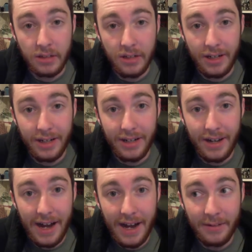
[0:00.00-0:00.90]

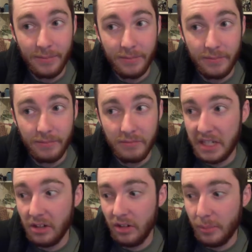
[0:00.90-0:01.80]
I'm
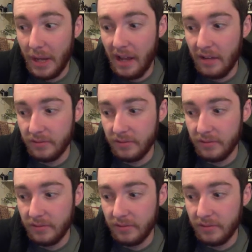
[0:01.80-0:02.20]
here on the behalf